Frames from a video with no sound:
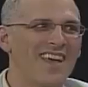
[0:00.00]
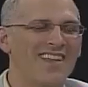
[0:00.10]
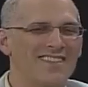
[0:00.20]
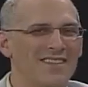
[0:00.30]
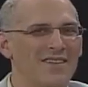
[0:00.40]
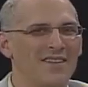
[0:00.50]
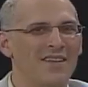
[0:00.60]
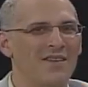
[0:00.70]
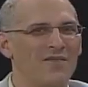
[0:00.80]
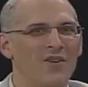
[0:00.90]
that to
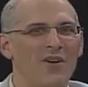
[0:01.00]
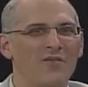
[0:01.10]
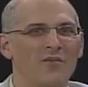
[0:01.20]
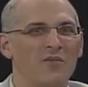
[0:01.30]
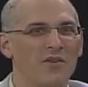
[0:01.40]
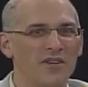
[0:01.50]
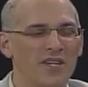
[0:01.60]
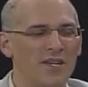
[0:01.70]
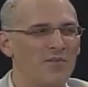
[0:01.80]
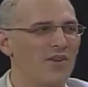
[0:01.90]
get involved with
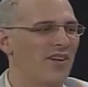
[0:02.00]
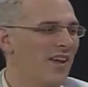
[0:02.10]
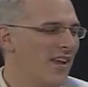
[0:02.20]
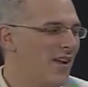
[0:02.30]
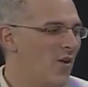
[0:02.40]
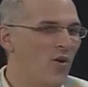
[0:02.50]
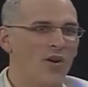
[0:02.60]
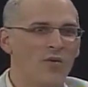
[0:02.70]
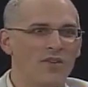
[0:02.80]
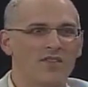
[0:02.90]
Riverkeeper
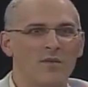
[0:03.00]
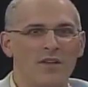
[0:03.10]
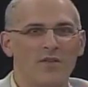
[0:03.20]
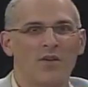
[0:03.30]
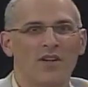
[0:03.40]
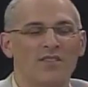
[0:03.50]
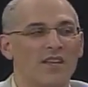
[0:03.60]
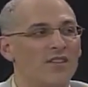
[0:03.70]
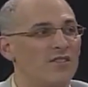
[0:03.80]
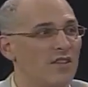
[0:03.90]
or with some other
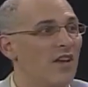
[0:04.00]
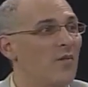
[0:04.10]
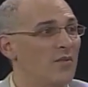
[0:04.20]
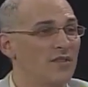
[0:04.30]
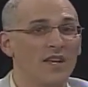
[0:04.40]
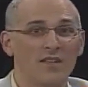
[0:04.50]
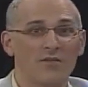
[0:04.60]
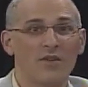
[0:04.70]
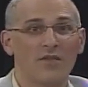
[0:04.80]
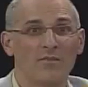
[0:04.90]
organization to help protect
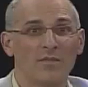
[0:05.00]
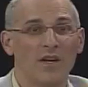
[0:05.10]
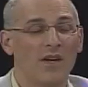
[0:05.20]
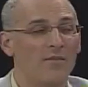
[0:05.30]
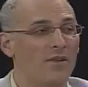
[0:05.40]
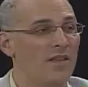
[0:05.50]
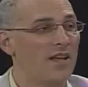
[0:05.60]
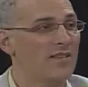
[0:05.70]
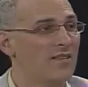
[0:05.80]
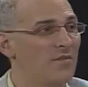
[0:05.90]
the river. Um, and
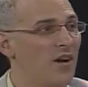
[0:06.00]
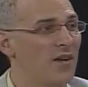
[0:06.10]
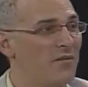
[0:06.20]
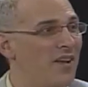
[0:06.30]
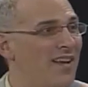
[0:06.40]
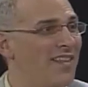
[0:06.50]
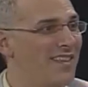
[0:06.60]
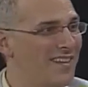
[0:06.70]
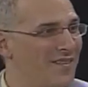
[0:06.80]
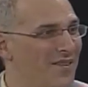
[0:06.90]
that's the bottom line, I
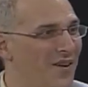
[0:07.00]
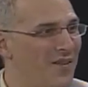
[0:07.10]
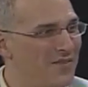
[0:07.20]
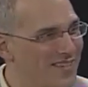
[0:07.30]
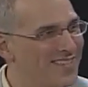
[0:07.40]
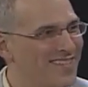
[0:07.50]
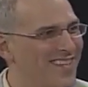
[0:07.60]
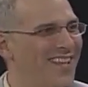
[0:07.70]
think, in all of this is